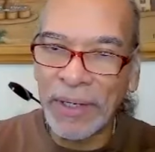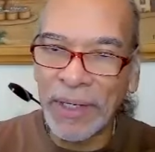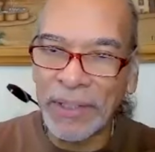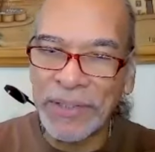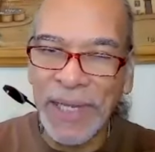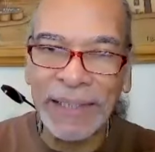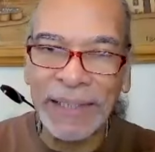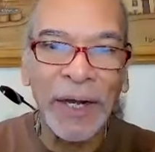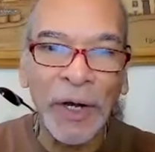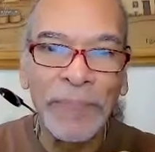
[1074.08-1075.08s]
it's not
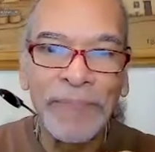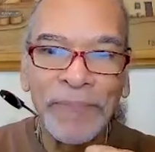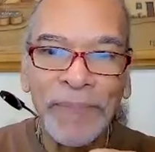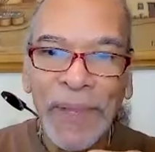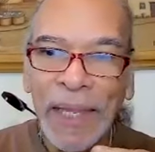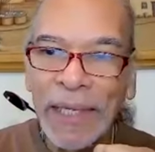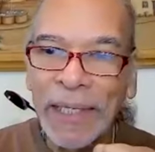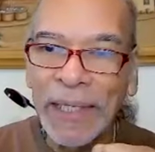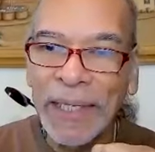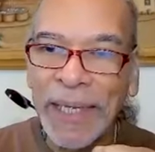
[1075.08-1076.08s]
there.
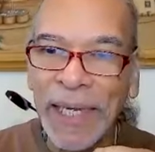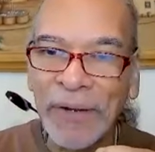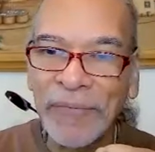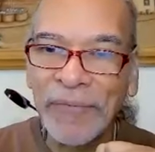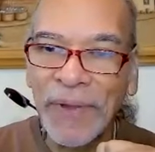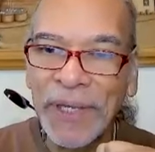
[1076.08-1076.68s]
It cannot.